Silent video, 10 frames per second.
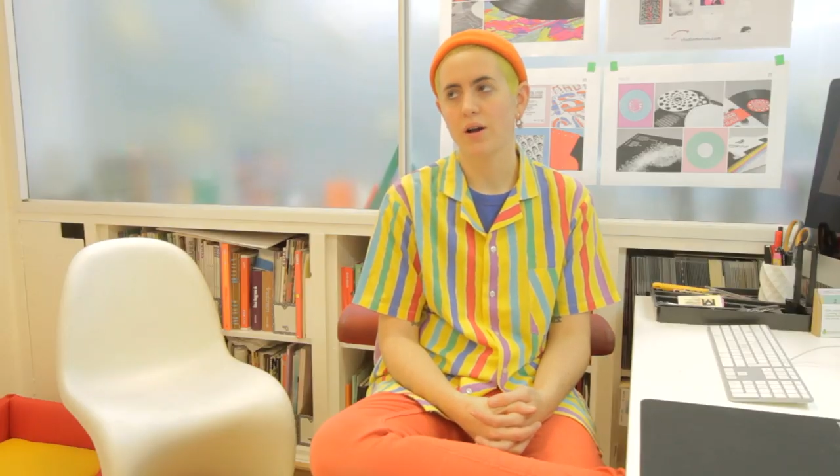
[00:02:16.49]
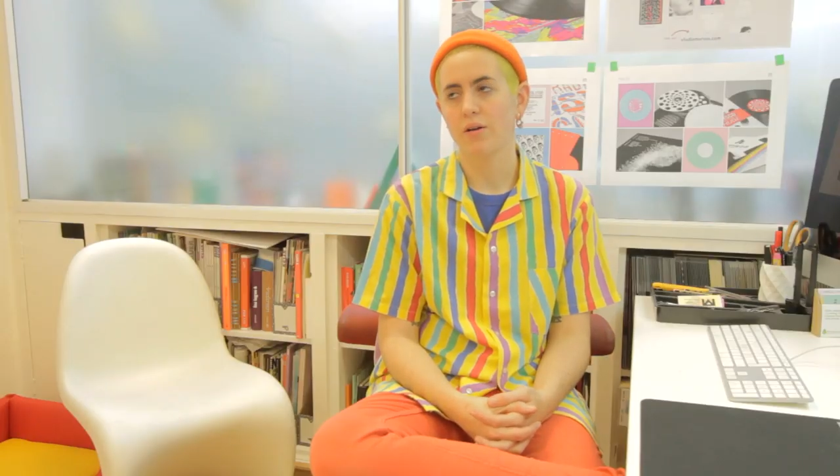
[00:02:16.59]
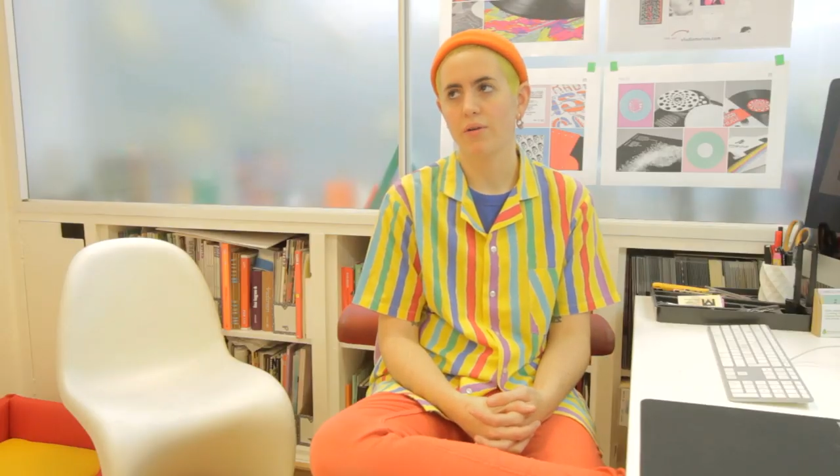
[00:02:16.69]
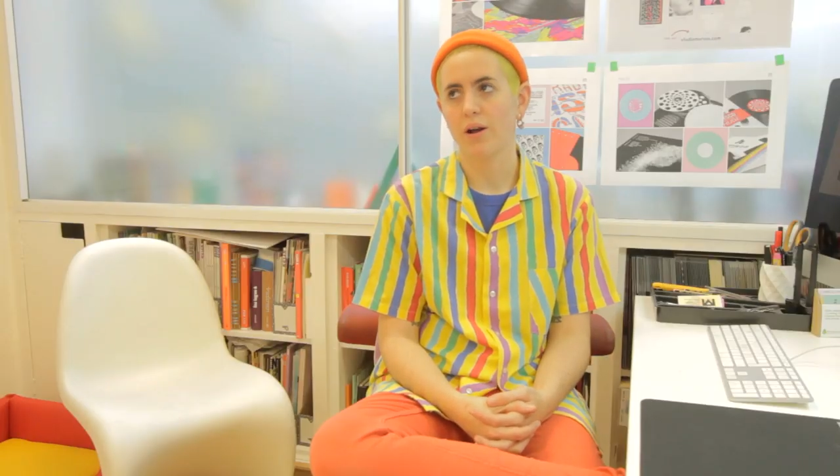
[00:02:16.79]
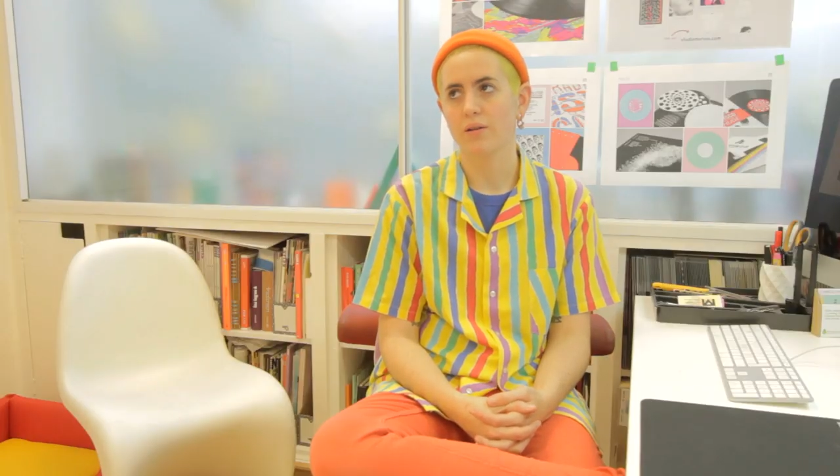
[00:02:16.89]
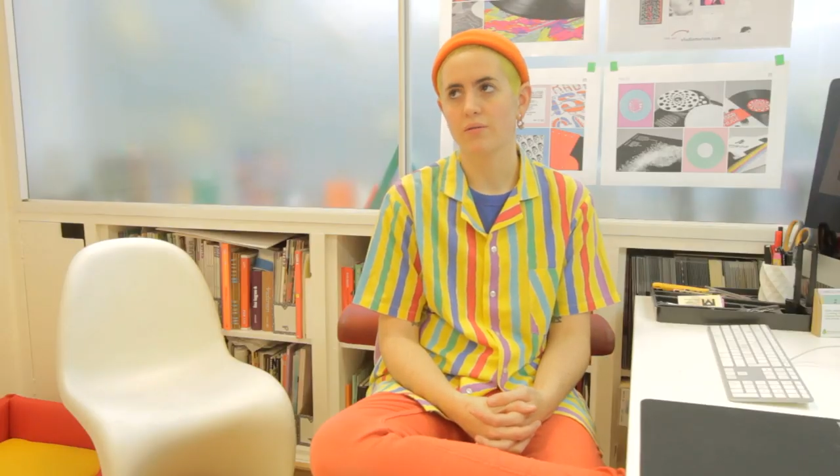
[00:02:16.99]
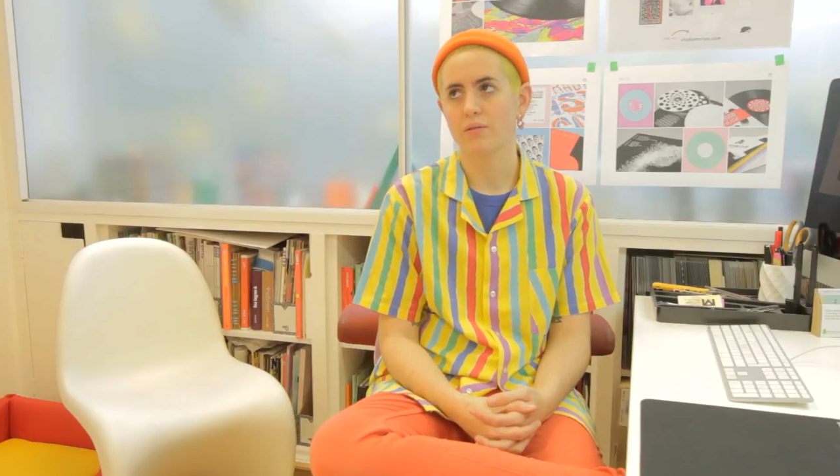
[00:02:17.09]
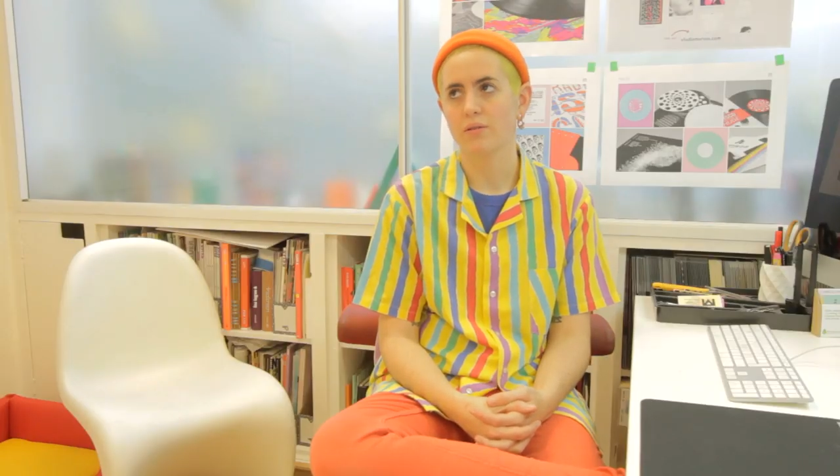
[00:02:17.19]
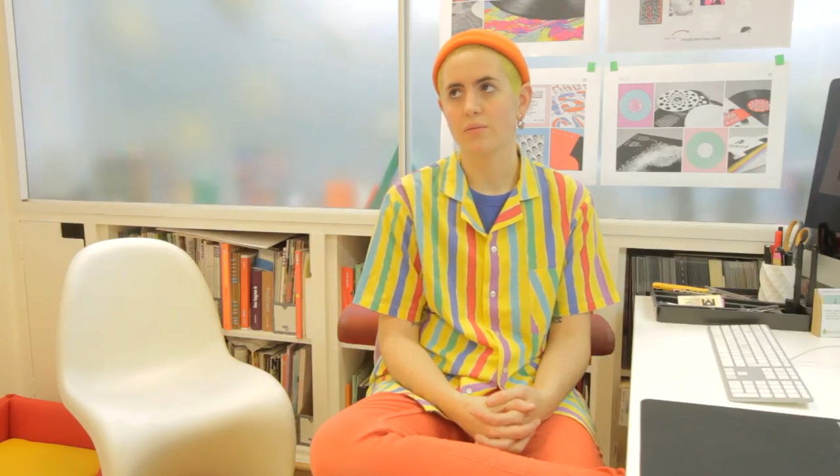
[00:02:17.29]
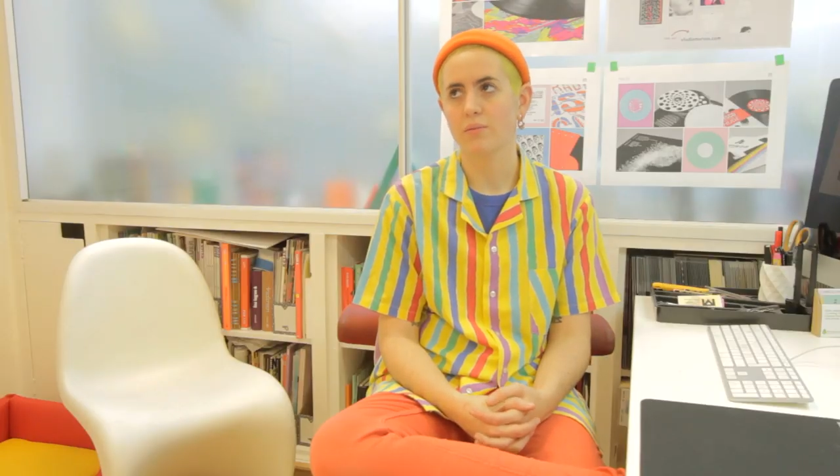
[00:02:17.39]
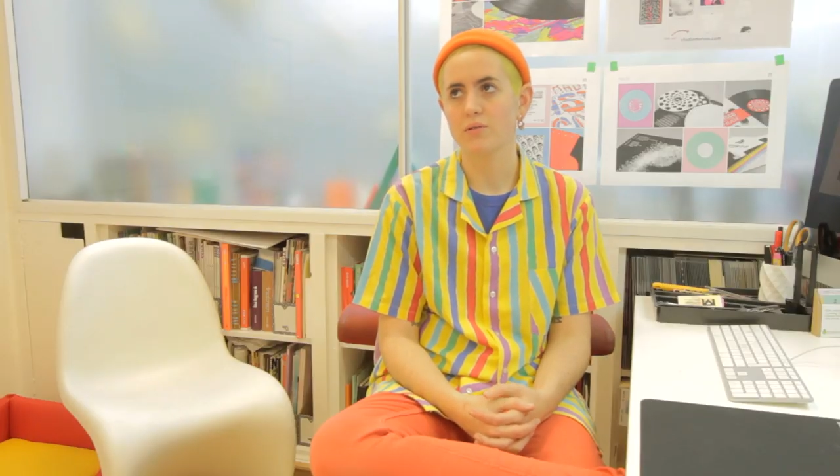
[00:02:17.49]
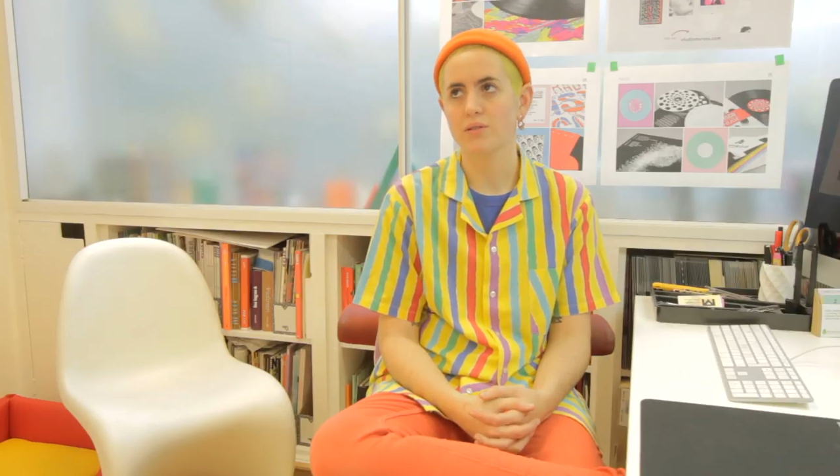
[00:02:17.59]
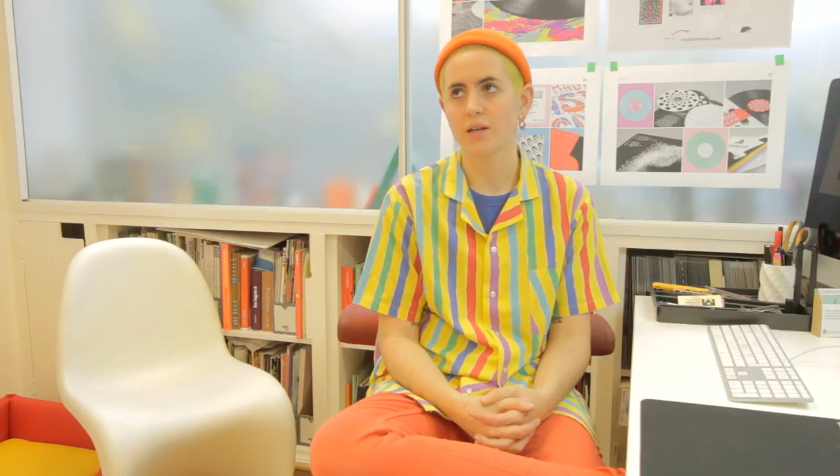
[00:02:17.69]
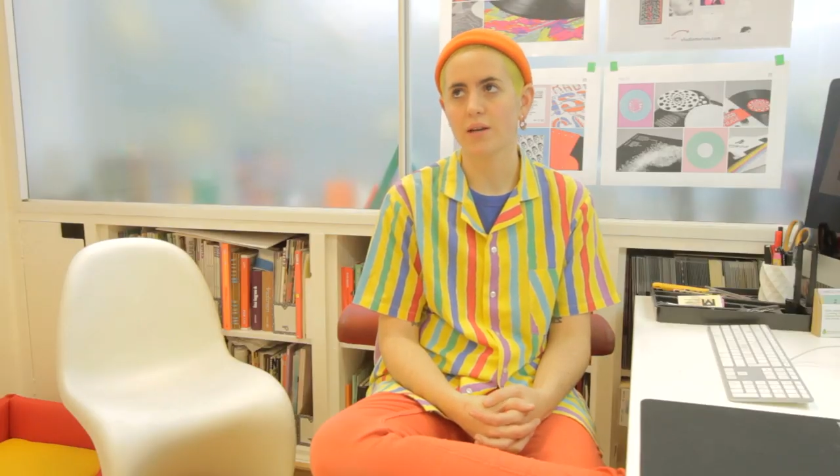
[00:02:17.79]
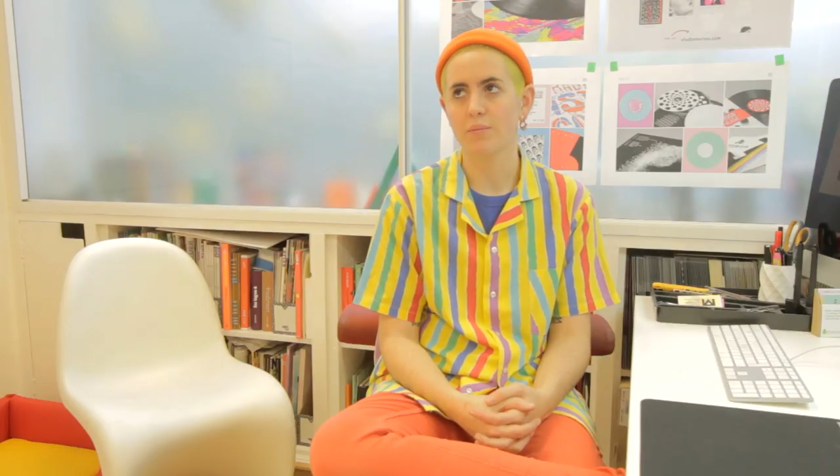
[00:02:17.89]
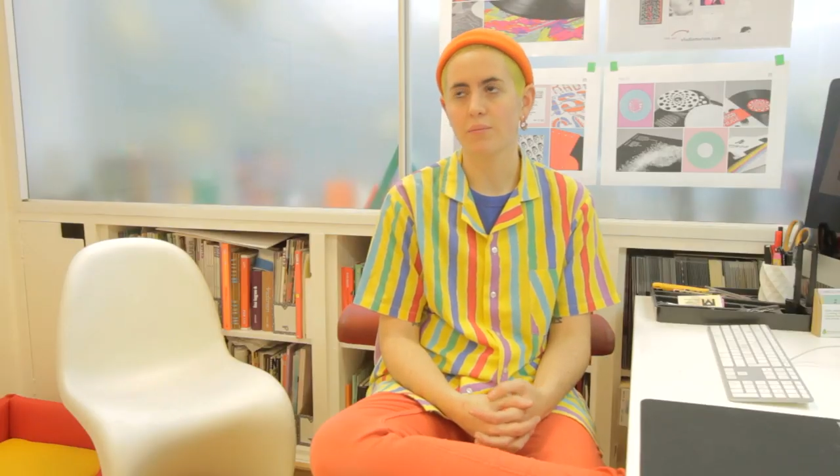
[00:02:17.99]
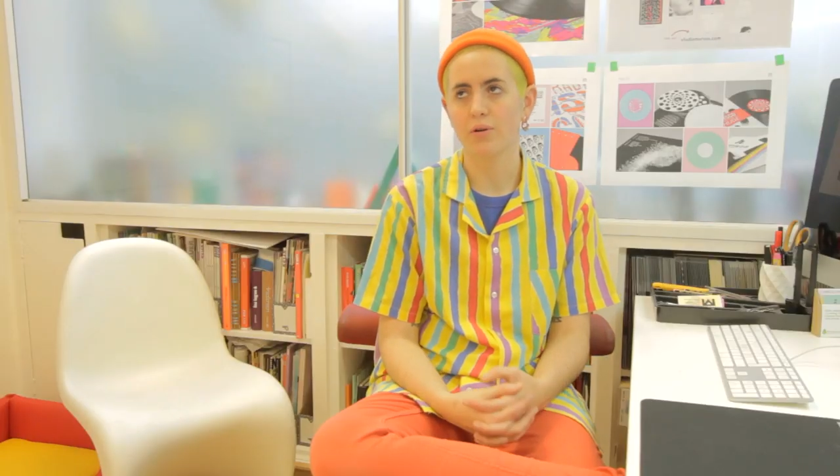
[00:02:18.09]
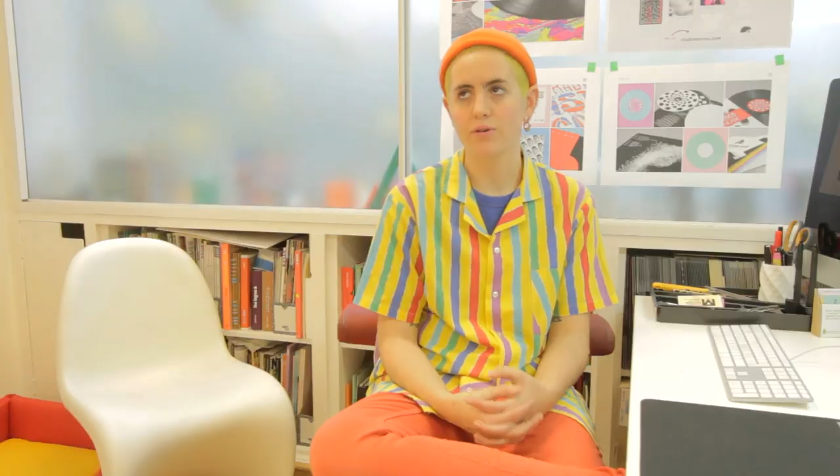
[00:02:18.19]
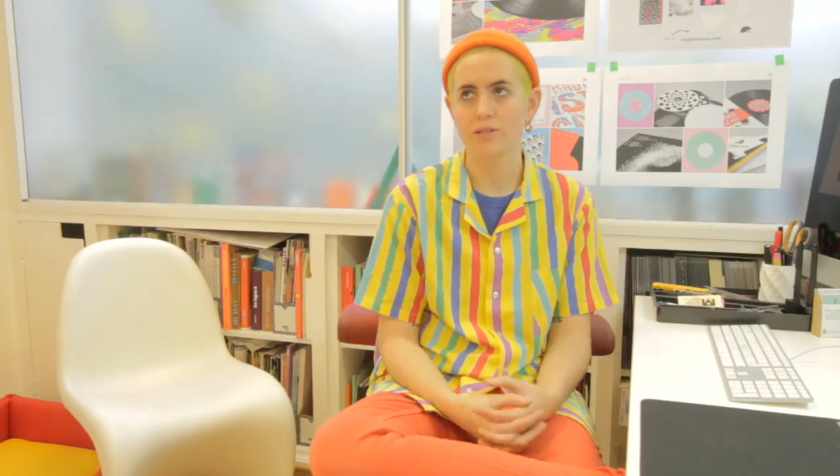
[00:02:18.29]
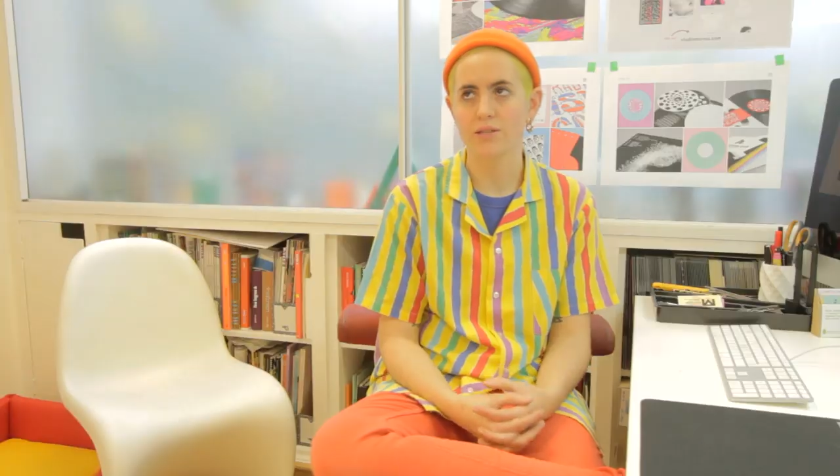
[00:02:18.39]
around the music and the
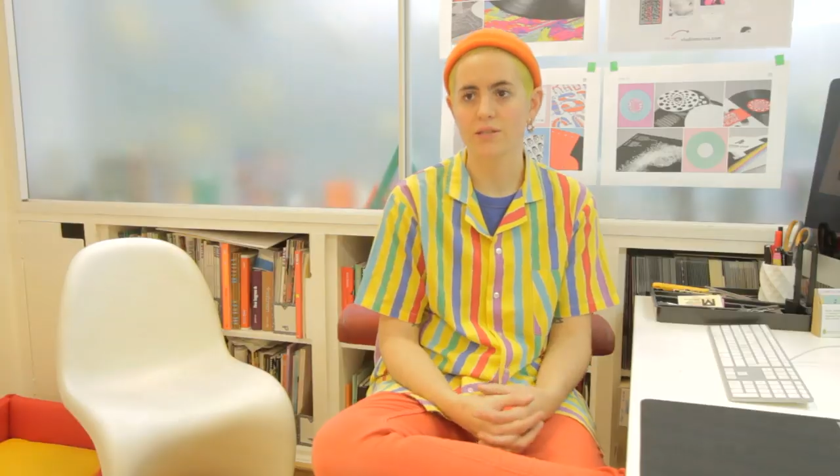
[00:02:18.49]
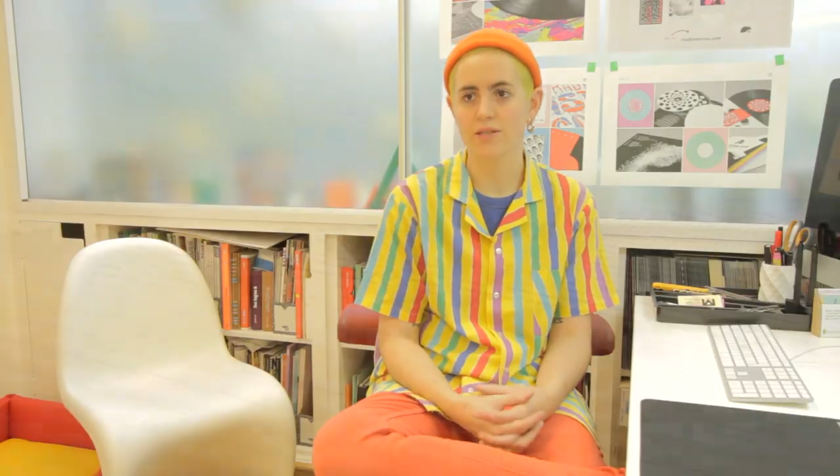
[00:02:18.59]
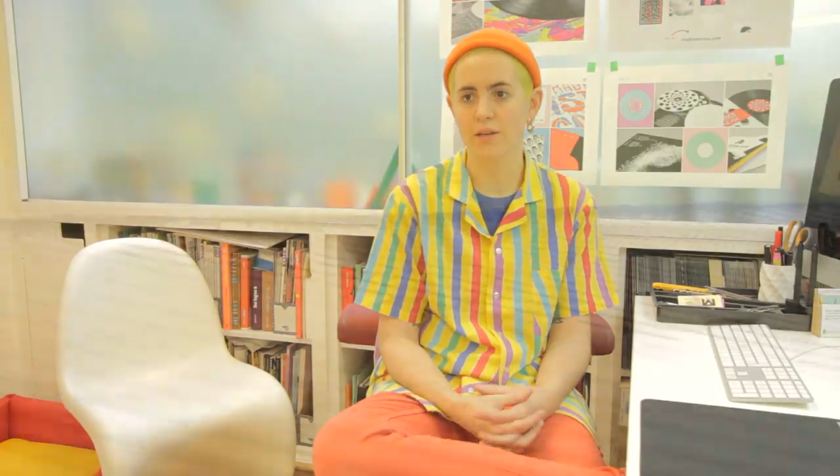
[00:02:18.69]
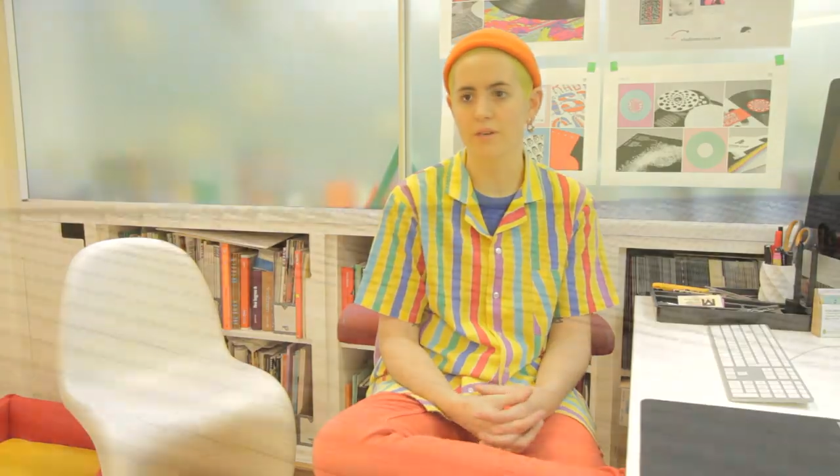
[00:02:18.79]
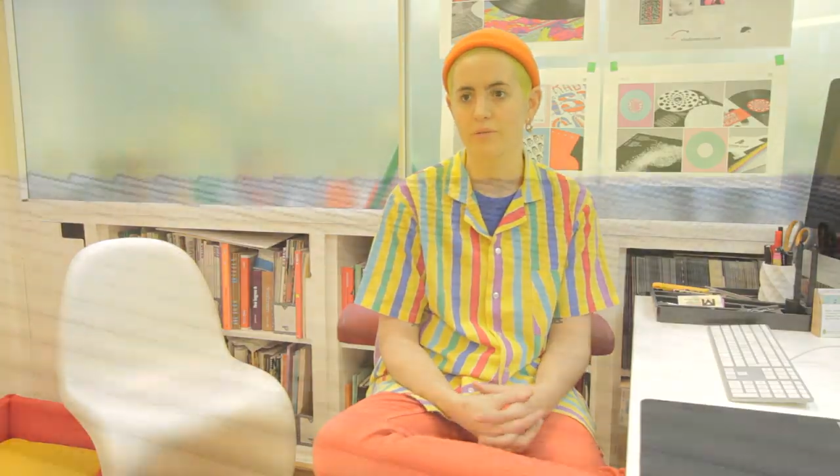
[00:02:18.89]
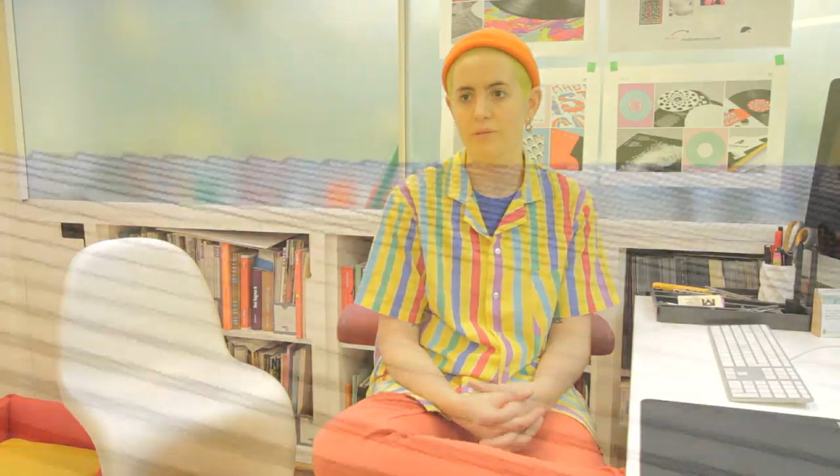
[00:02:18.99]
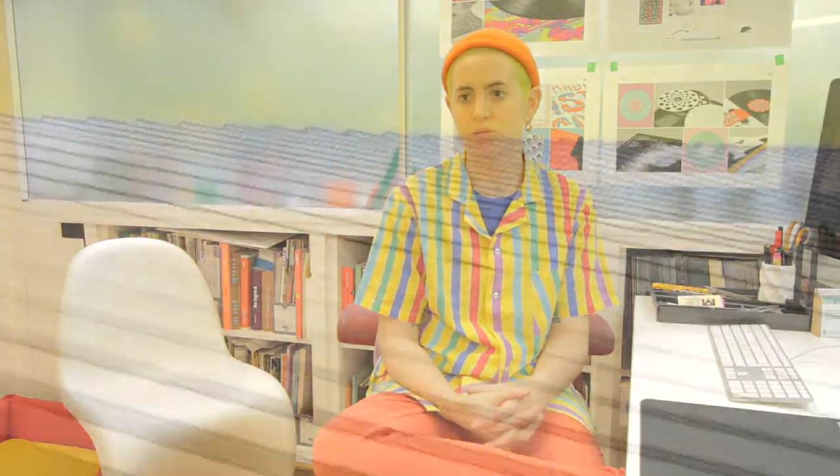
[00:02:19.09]
processes that they're